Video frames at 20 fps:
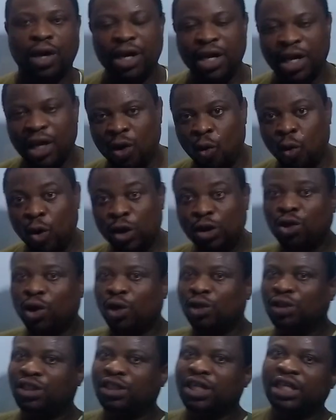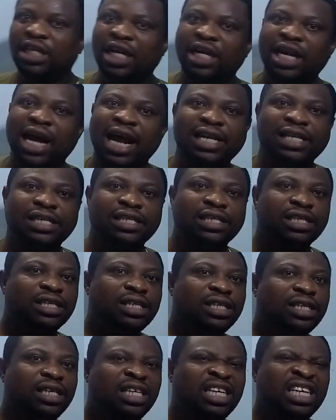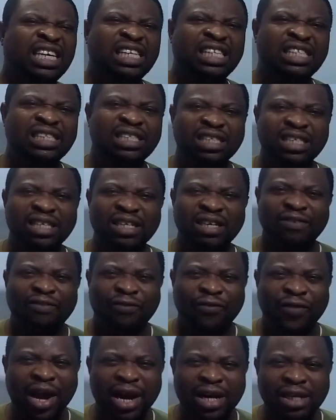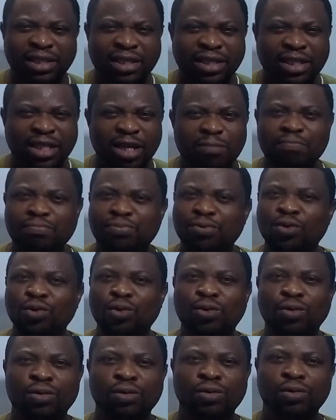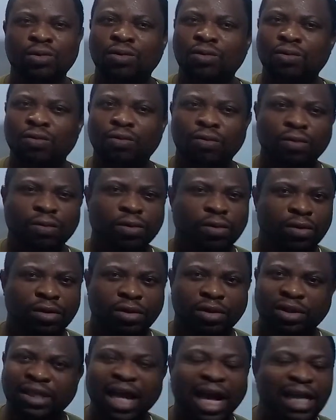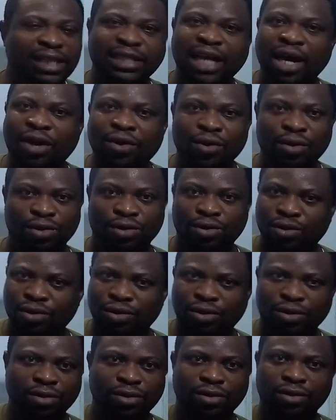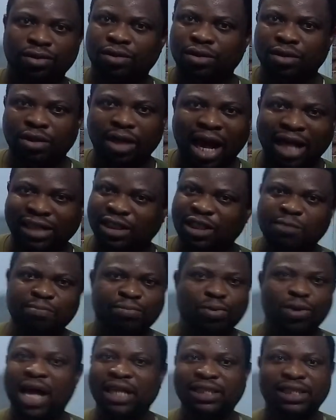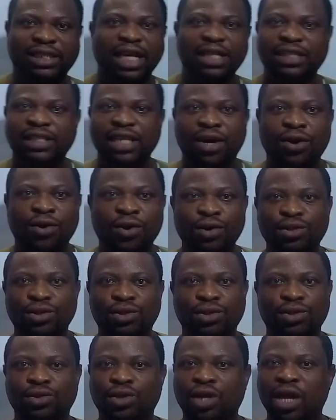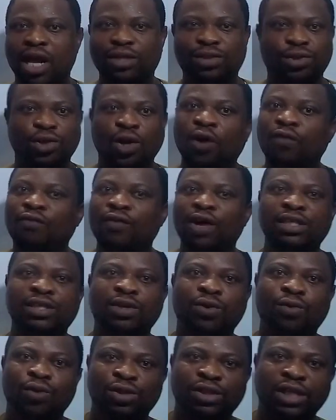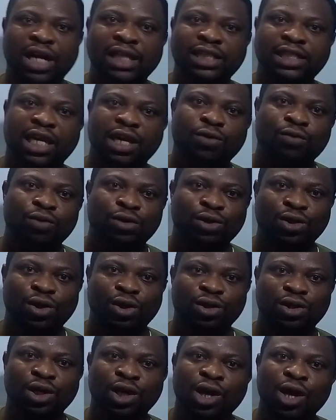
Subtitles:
equations generally in very simple 10 seconds. As simple as 10 seconds, you can solve any quadratic equation.